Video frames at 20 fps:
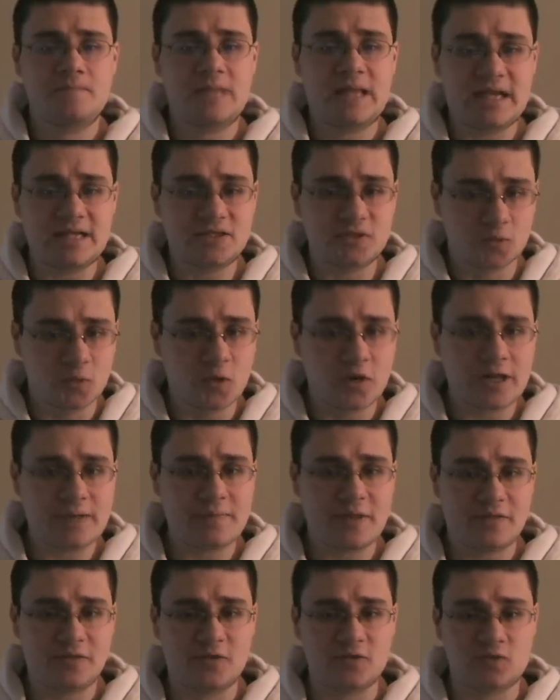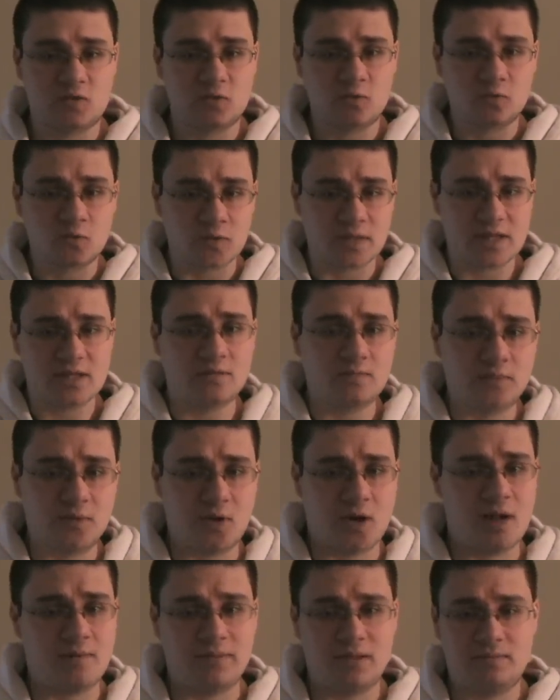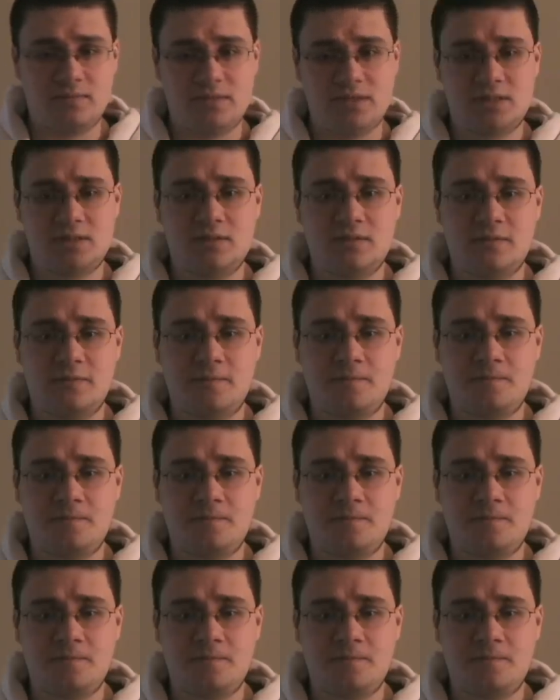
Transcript: He has to worry about those real problems.